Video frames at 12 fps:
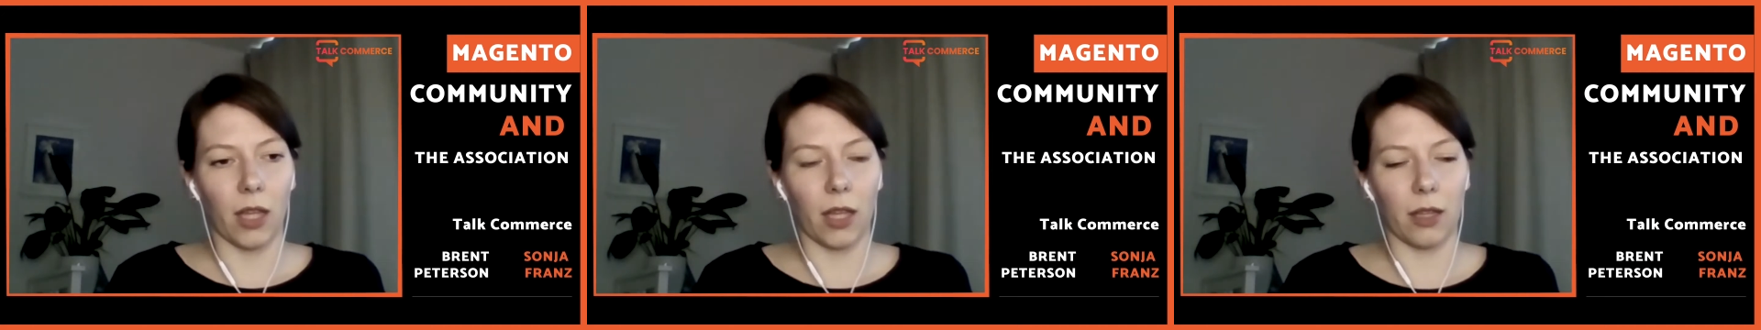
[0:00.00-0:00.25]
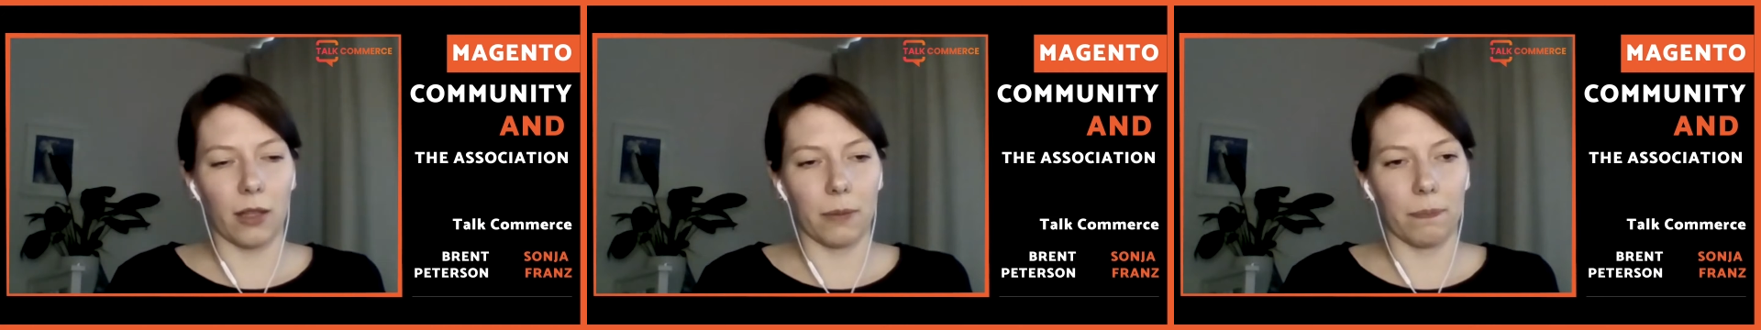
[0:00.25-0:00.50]

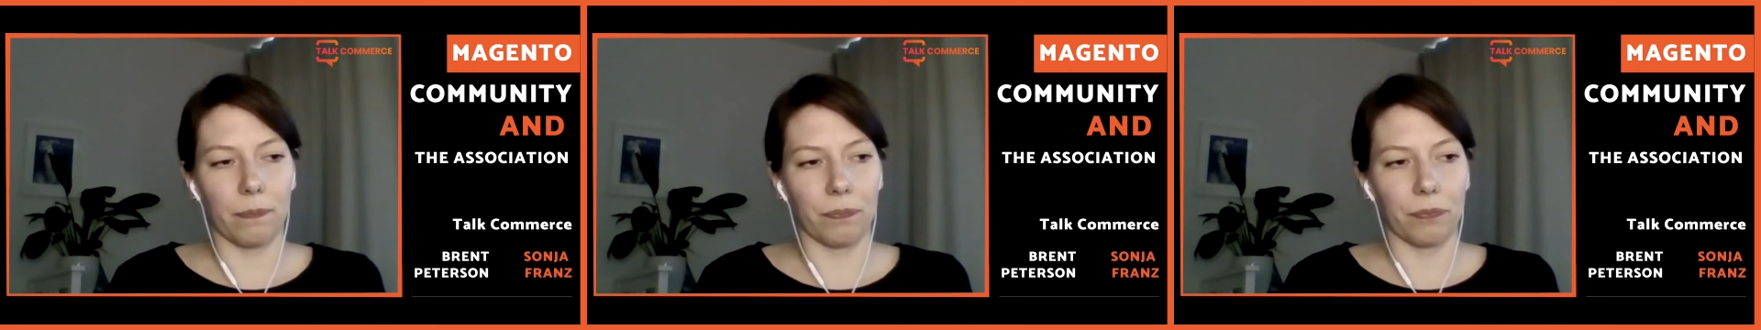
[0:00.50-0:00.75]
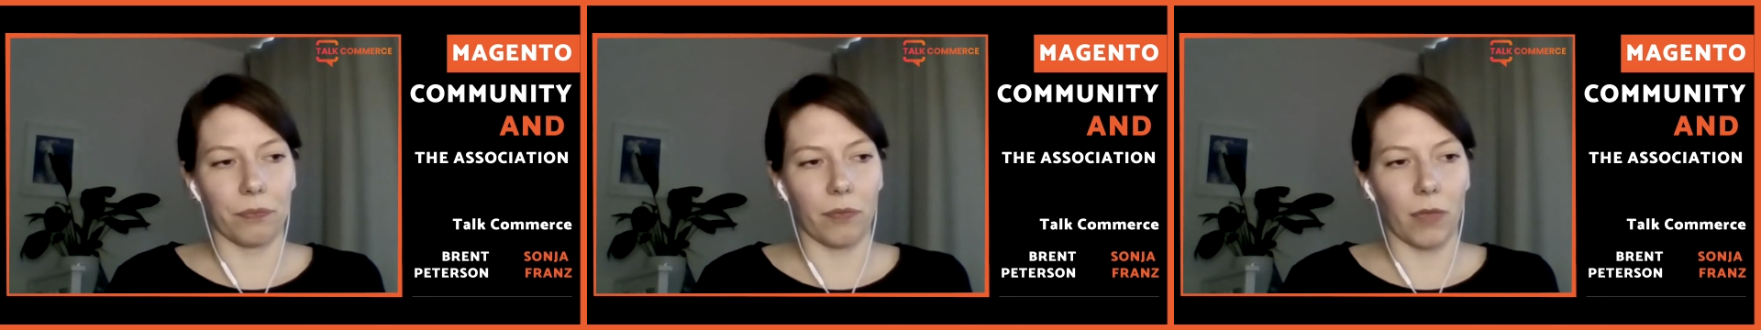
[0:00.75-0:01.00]
And
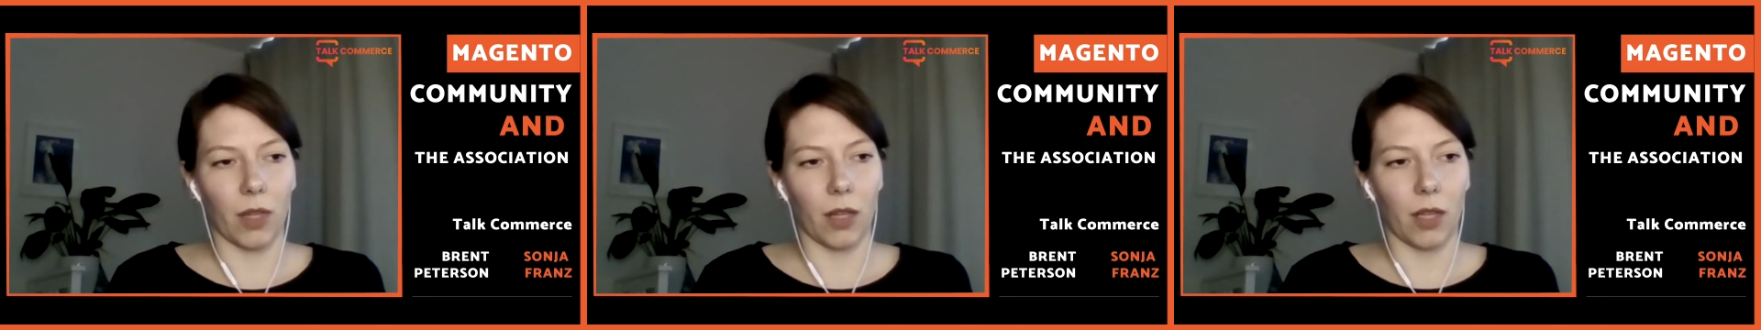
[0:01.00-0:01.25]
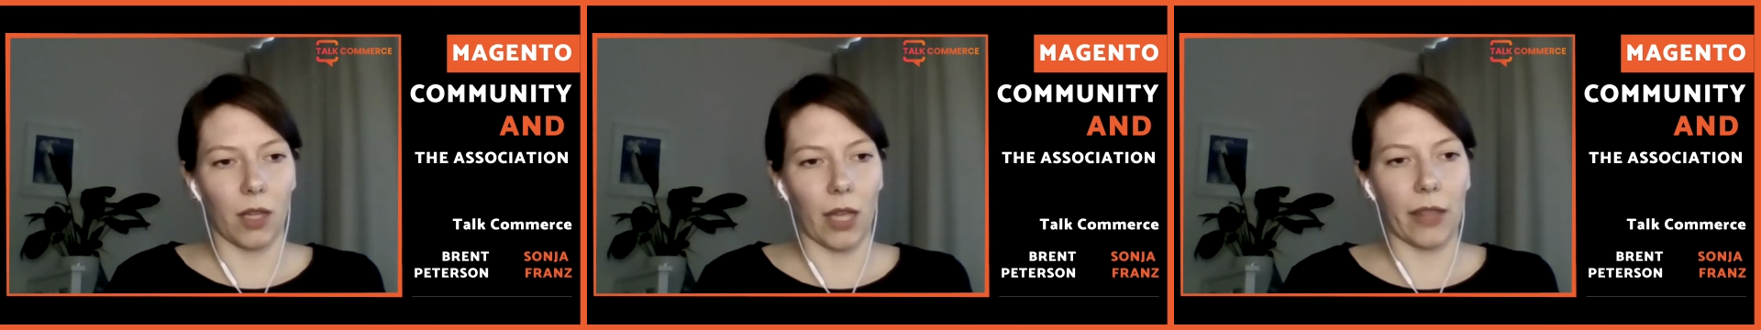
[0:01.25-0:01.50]

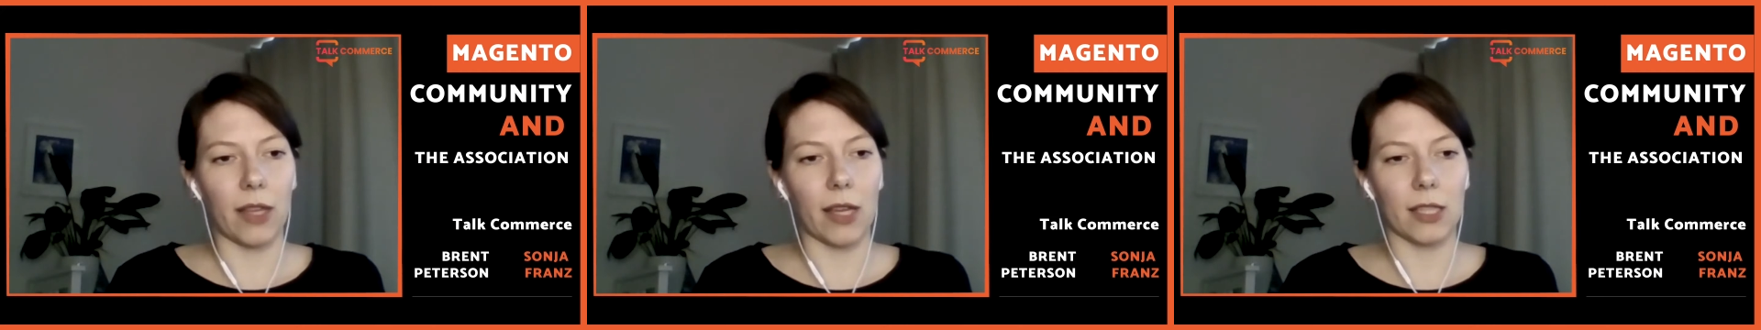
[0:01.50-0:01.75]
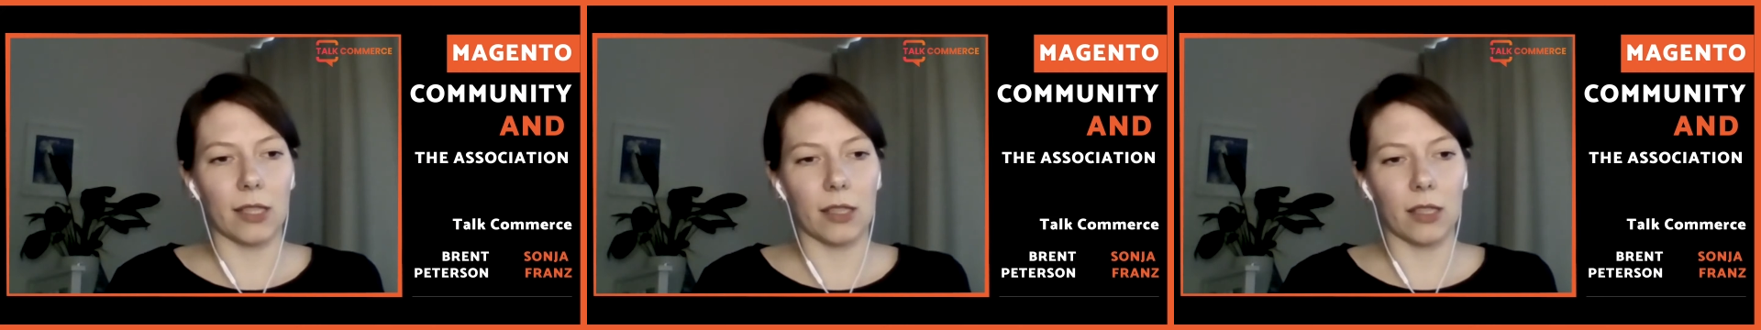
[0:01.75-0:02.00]

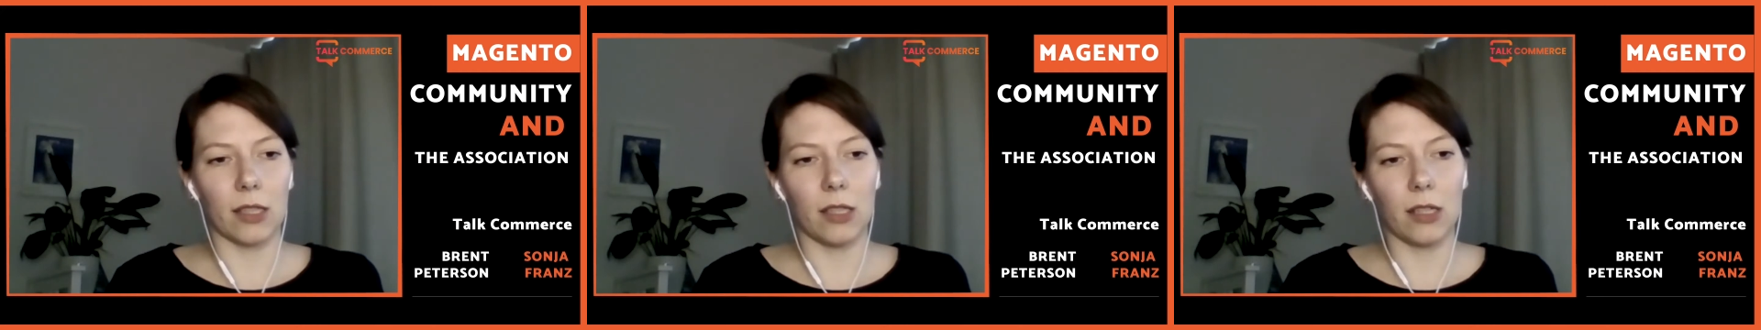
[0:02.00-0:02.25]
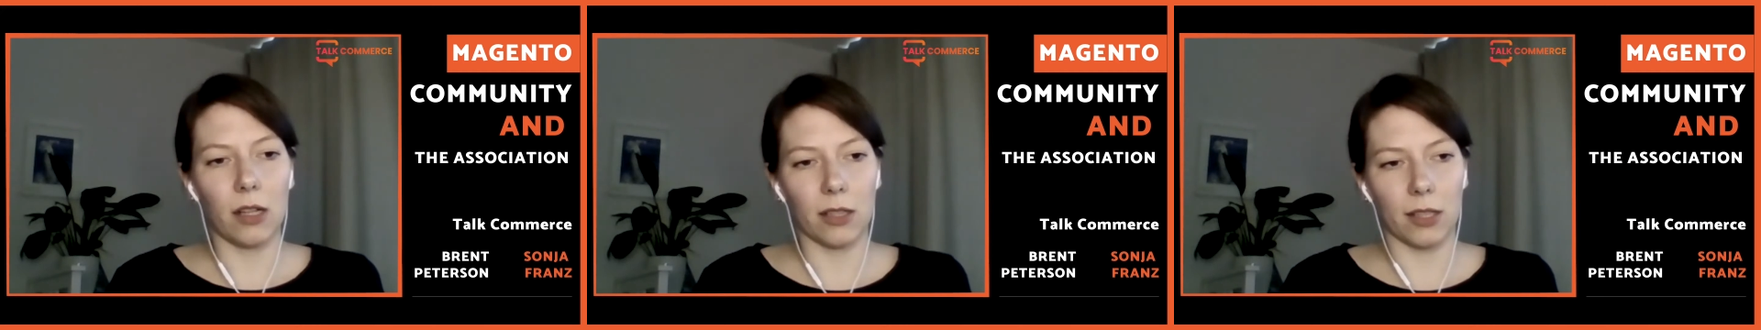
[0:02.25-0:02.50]
there's
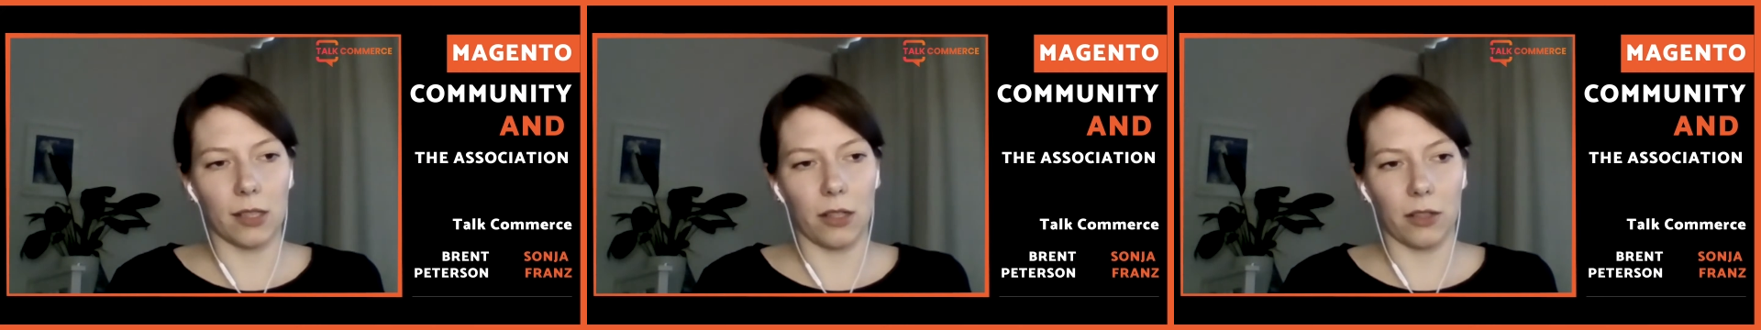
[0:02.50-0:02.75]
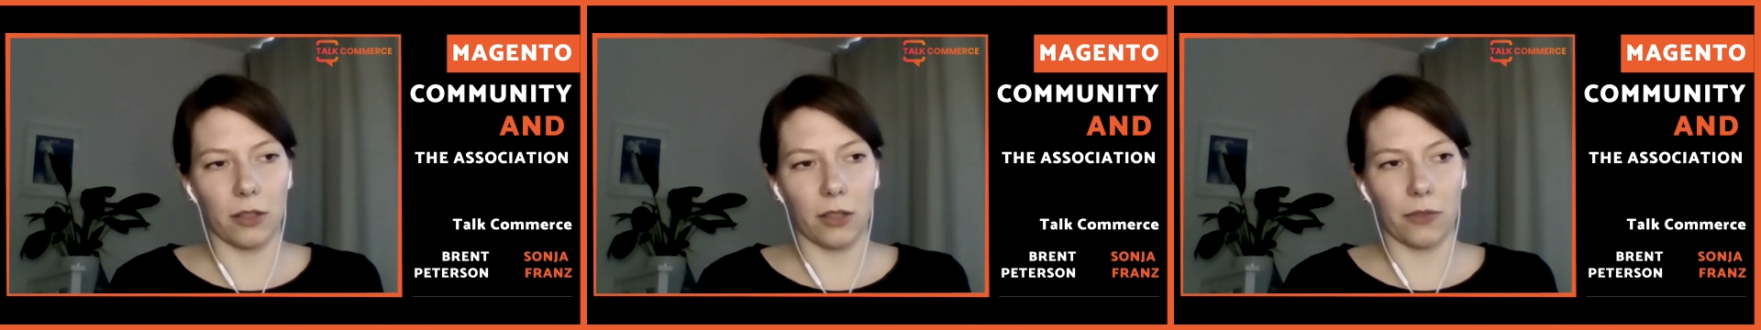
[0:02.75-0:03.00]
lots and
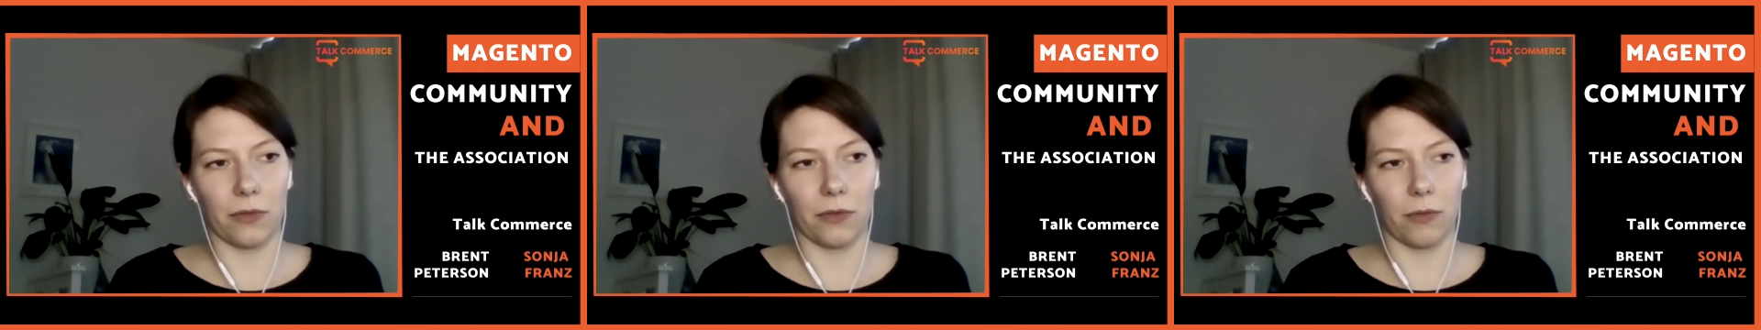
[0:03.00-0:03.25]
lots of